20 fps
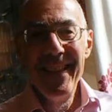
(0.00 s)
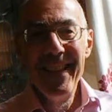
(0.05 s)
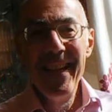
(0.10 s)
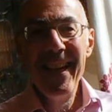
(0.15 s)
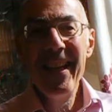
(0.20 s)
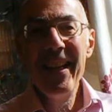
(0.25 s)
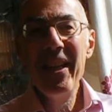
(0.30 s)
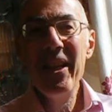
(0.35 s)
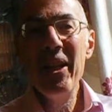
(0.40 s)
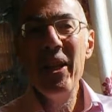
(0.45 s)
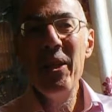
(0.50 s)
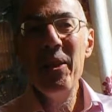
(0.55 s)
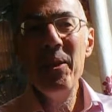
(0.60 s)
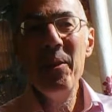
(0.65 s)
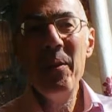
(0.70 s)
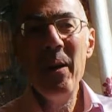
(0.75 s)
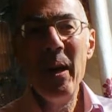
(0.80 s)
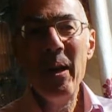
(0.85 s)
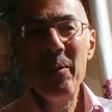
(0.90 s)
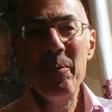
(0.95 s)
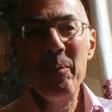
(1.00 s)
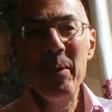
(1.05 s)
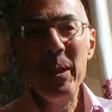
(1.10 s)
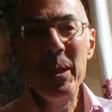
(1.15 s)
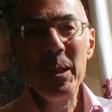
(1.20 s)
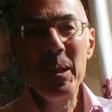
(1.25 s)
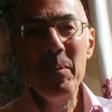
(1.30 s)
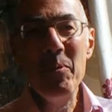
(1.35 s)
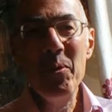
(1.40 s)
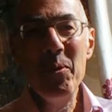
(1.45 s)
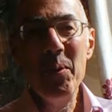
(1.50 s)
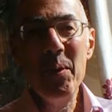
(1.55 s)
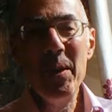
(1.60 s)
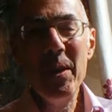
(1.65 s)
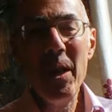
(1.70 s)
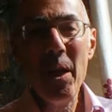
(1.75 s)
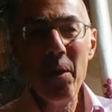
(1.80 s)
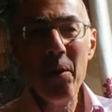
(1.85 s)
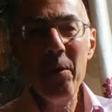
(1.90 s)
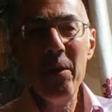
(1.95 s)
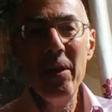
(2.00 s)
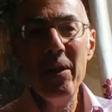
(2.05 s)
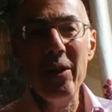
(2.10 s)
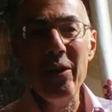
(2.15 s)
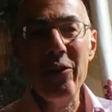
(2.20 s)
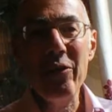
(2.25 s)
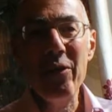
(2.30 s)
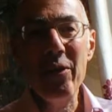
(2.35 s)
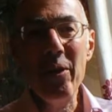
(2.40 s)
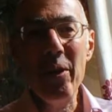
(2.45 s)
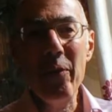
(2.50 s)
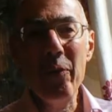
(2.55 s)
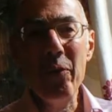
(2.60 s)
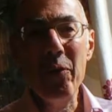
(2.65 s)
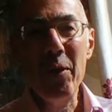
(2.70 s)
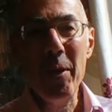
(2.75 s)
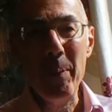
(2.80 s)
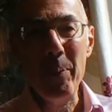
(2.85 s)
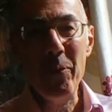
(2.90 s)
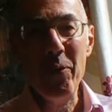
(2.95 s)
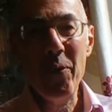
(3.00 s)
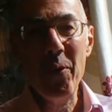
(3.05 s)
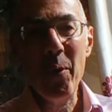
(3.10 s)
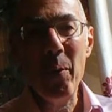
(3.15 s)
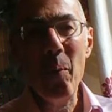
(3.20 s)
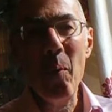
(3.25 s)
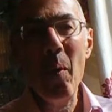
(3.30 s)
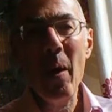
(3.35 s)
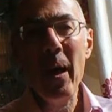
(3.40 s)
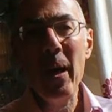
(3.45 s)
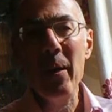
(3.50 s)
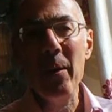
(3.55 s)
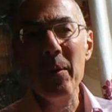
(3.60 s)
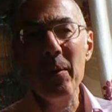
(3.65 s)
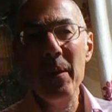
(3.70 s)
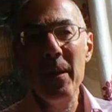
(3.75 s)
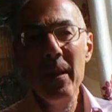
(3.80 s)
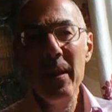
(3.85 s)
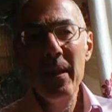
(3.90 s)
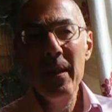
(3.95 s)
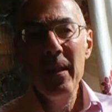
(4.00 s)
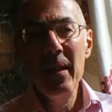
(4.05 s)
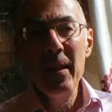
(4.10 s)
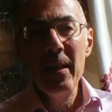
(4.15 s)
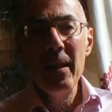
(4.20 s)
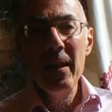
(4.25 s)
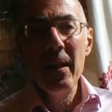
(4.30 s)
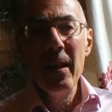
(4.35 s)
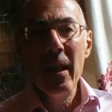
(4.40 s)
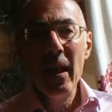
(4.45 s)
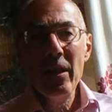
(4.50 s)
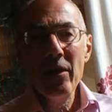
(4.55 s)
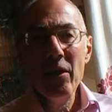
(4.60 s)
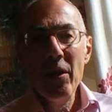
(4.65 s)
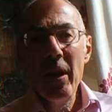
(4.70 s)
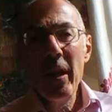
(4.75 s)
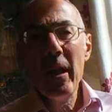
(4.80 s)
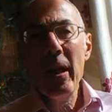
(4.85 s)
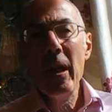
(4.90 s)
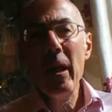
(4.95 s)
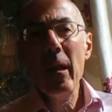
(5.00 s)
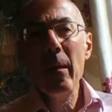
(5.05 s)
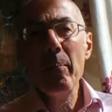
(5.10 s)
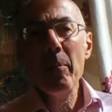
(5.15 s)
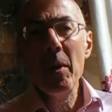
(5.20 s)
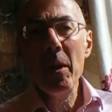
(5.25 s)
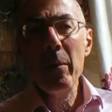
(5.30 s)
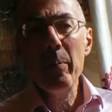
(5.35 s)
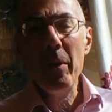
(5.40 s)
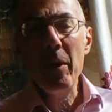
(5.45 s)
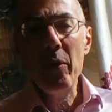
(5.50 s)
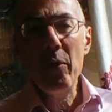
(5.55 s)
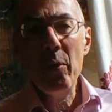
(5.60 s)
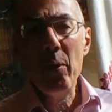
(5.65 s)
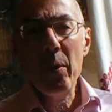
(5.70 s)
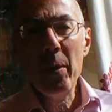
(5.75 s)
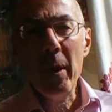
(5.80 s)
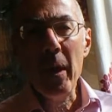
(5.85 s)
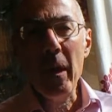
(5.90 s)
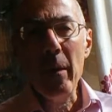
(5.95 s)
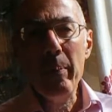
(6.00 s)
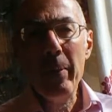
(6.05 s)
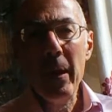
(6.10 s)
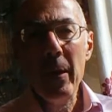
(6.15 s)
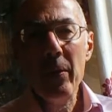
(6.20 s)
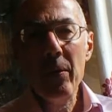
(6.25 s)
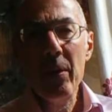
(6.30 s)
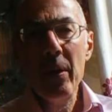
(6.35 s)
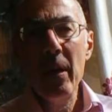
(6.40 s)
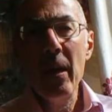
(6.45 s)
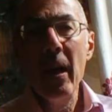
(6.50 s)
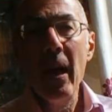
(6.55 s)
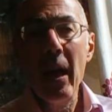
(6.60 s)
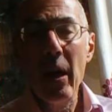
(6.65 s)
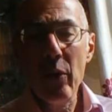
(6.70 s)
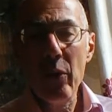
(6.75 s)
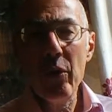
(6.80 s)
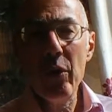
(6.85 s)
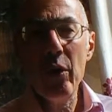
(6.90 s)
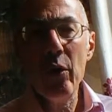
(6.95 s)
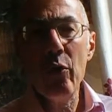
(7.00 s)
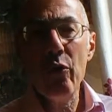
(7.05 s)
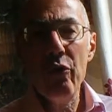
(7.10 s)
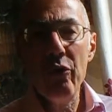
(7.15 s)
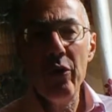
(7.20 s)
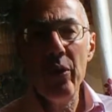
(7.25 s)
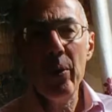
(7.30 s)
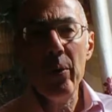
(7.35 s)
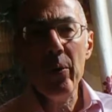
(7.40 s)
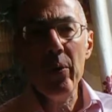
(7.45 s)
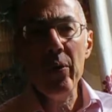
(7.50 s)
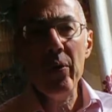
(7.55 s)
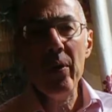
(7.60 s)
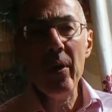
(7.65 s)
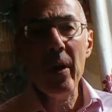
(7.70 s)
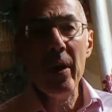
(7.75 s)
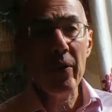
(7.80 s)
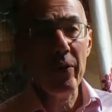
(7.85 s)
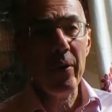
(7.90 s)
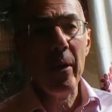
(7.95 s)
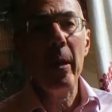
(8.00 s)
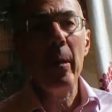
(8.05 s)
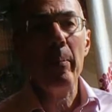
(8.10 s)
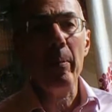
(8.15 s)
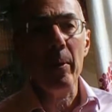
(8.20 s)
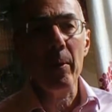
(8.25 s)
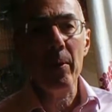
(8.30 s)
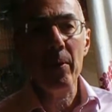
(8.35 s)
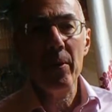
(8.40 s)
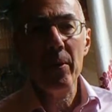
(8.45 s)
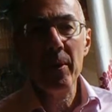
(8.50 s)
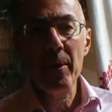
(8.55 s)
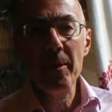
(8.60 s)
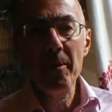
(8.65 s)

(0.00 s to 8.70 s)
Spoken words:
Hello and welcome to another edition of Tips That Wow. And today I'm going to be talking about how do you choose a celebrant.